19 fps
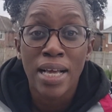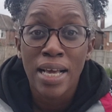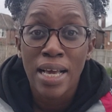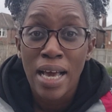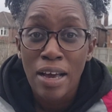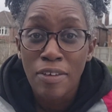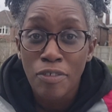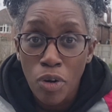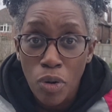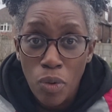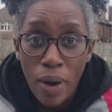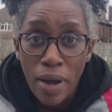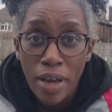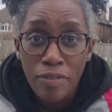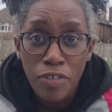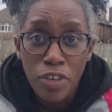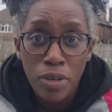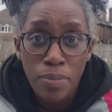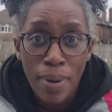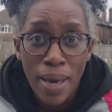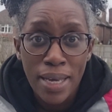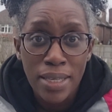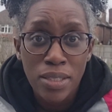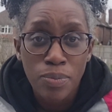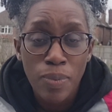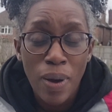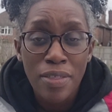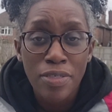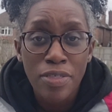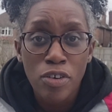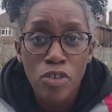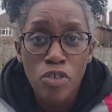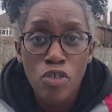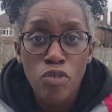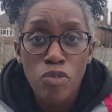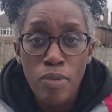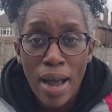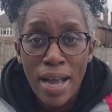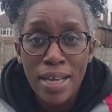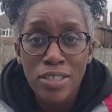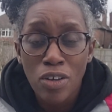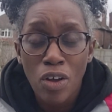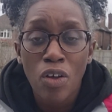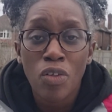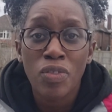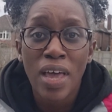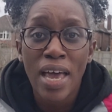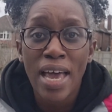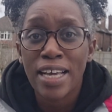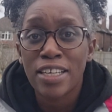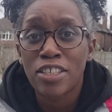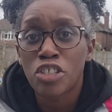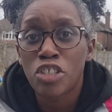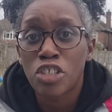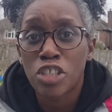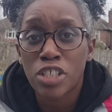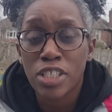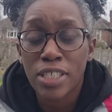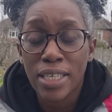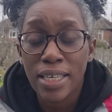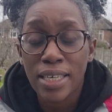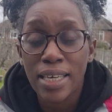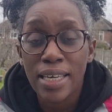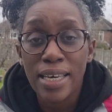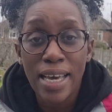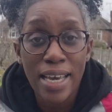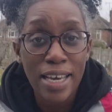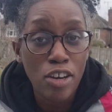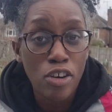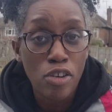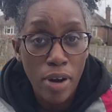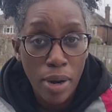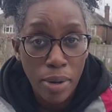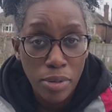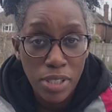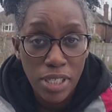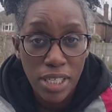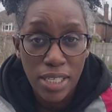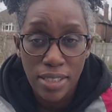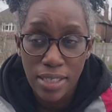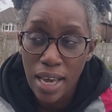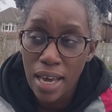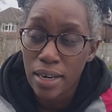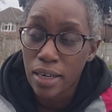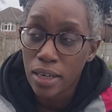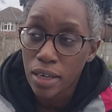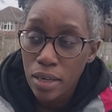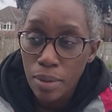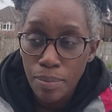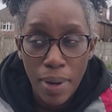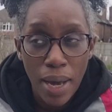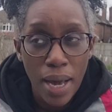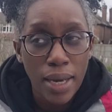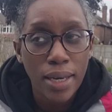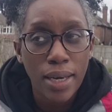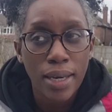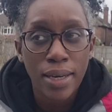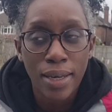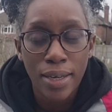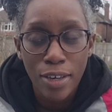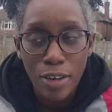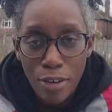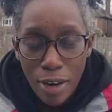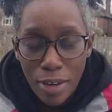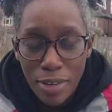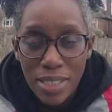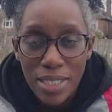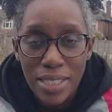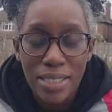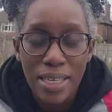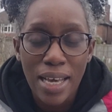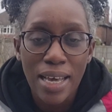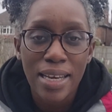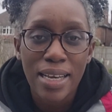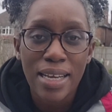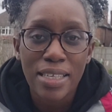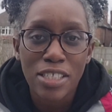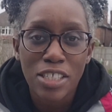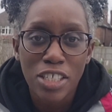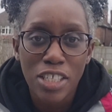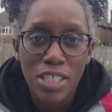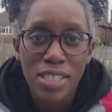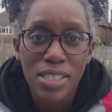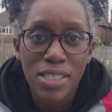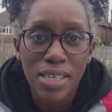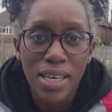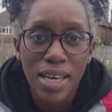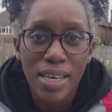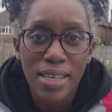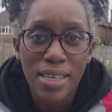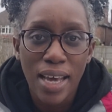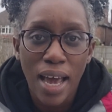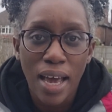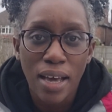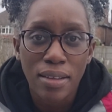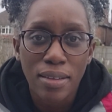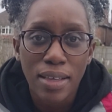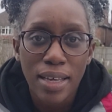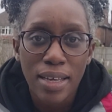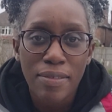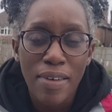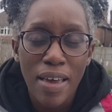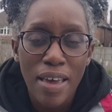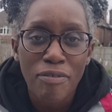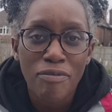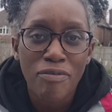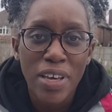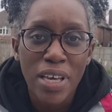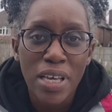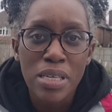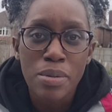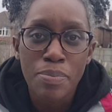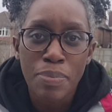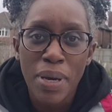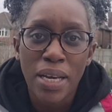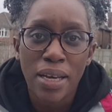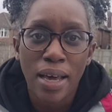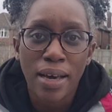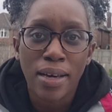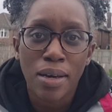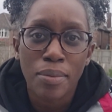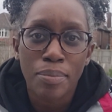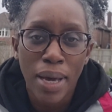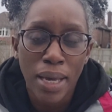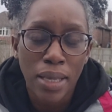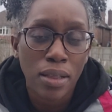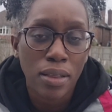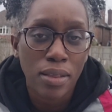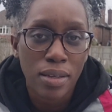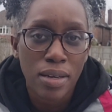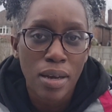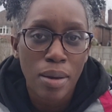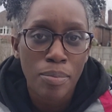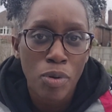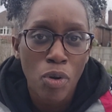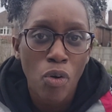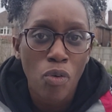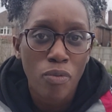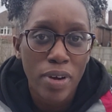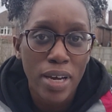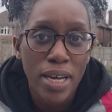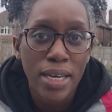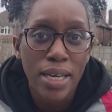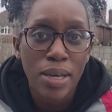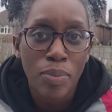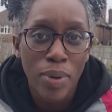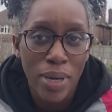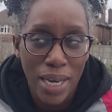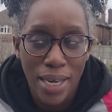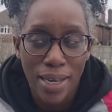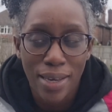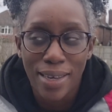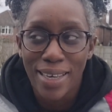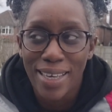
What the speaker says: I've got quite a few beds where the grass on the edge just encroaches, and I cut it back and it encroaches, and it's just, yeah, it feels a bit like a battle that I'm not really winning.